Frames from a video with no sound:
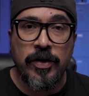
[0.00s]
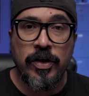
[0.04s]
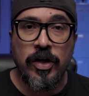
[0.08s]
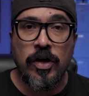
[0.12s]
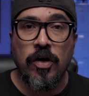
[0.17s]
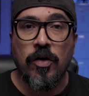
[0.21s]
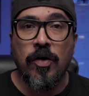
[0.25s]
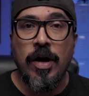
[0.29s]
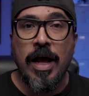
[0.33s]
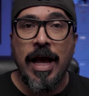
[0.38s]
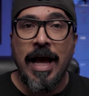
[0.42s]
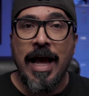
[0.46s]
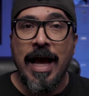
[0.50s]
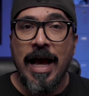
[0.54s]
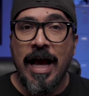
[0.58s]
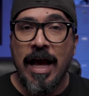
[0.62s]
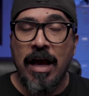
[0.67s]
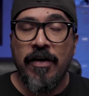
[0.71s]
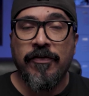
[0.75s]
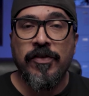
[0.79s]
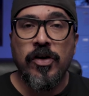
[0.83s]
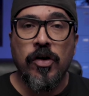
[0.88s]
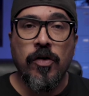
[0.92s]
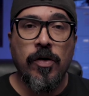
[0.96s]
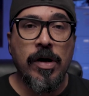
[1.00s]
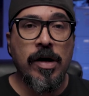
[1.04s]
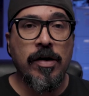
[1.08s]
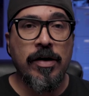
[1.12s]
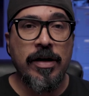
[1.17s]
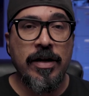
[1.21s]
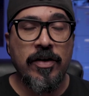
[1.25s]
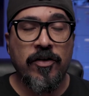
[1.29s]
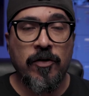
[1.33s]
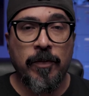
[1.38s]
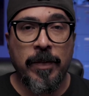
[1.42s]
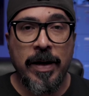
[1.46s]
You don't have to go out
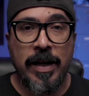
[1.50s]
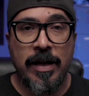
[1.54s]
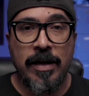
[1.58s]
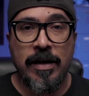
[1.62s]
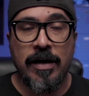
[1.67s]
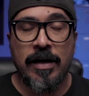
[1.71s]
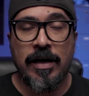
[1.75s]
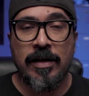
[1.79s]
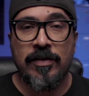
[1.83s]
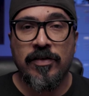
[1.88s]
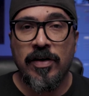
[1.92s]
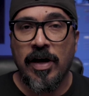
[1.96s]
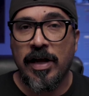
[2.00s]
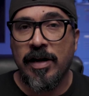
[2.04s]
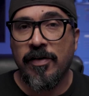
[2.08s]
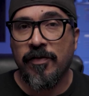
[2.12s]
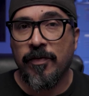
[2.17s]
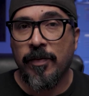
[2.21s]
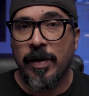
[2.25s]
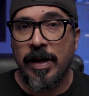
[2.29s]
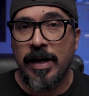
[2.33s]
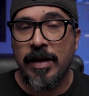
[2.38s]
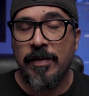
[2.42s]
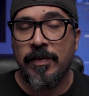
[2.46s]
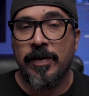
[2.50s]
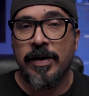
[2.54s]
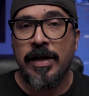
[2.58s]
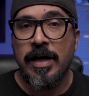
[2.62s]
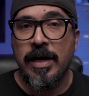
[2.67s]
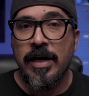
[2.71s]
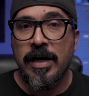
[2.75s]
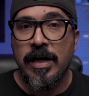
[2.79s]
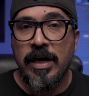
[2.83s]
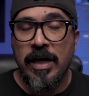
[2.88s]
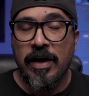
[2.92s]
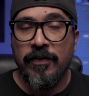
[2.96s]
and spend a ton of money, but
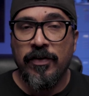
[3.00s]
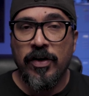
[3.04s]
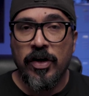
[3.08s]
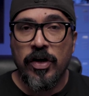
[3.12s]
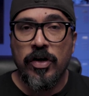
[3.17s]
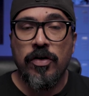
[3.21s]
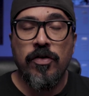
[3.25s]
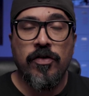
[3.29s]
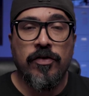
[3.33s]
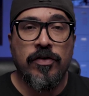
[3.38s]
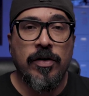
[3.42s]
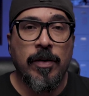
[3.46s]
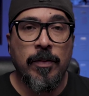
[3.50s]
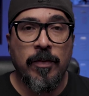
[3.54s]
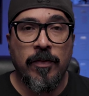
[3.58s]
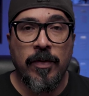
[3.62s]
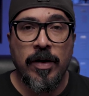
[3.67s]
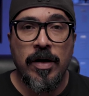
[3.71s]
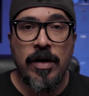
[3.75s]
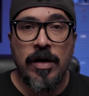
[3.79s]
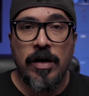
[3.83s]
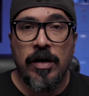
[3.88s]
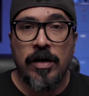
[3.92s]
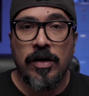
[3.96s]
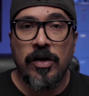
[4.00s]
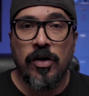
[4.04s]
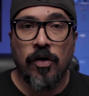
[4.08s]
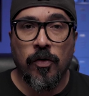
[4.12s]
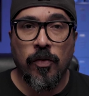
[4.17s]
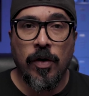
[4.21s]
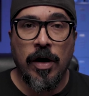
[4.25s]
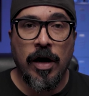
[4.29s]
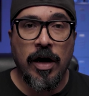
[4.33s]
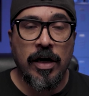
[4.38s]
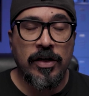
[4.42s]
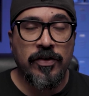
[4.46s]
if you could use some
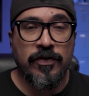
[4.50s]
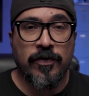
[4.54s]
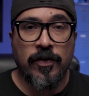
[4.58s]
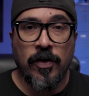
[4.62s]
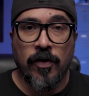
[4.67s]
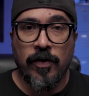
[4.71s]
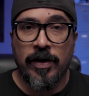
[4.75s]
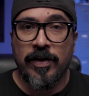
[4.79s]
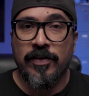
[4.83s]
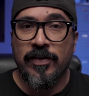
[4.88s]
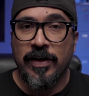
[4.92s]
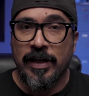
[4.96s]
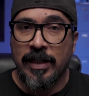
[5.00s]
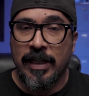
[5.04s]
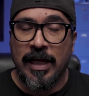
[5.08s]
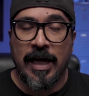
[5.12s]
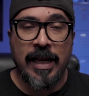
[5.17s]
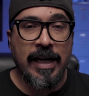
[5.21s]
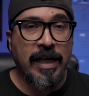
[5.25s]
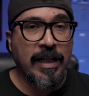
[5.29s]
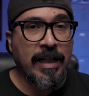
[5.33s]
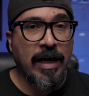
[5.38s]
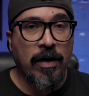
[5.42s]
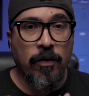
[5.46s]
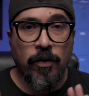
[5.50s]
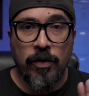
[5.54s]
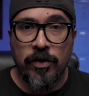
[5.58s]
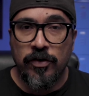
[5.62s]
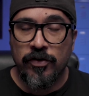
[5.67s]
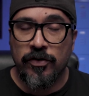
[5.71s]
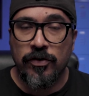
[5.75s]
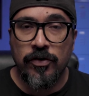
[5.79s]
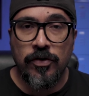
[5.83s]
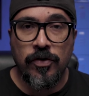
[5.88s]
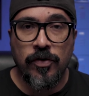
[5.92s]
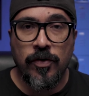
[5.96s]
garage fluorescent lighting, that
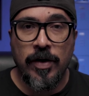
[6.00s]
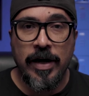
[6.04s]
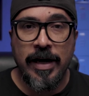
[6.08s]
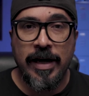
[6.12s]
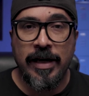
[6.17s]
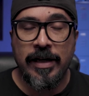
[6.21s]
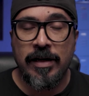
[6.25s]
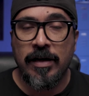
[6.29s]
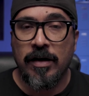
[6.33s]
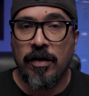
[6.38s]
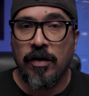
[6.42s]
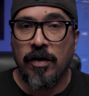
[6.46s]
works great,